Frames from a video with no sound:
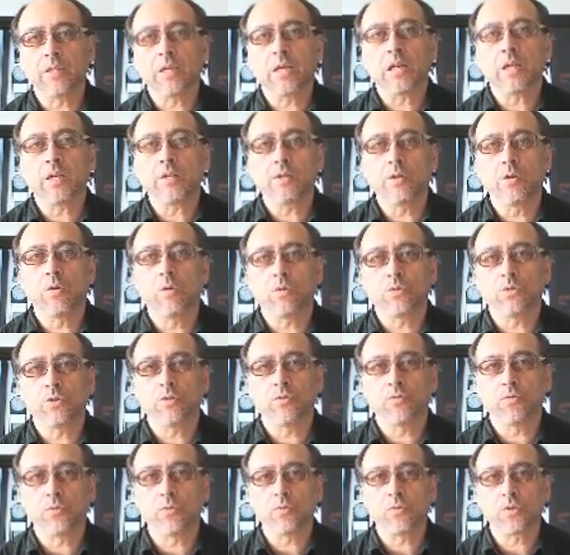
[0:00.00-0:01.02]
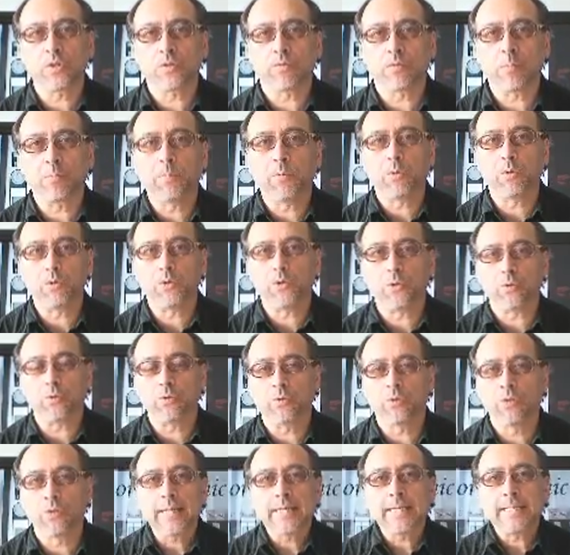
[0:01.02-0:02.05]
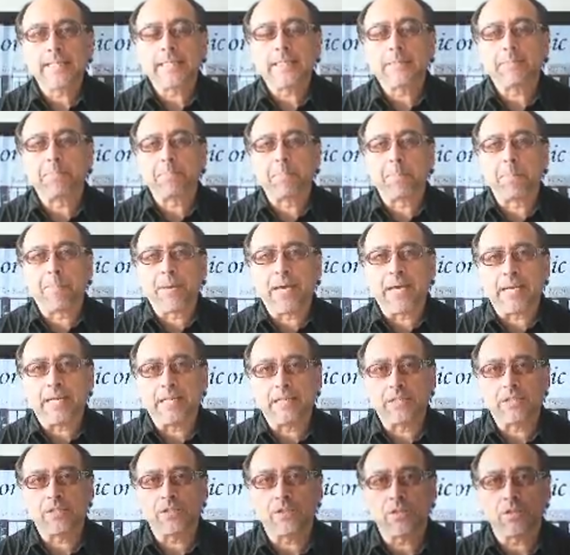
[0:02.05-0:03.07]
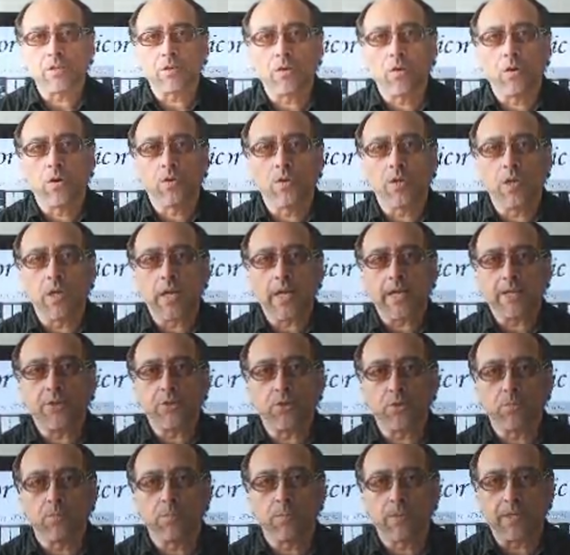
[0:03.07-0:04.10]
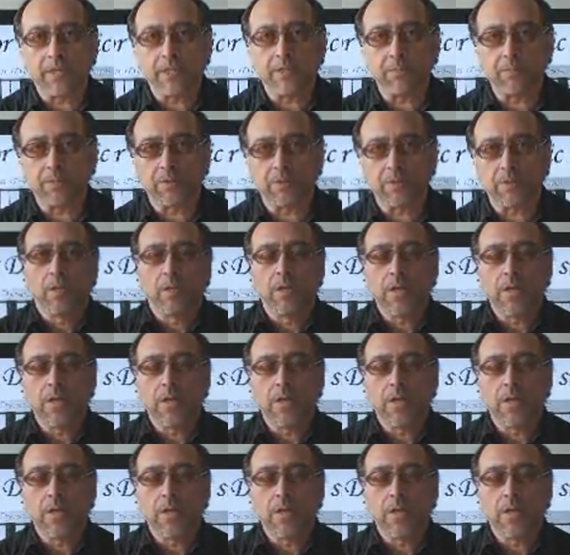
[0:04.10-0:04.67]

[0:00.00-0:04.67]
9 golden rules of appoggio, is based on natural placement.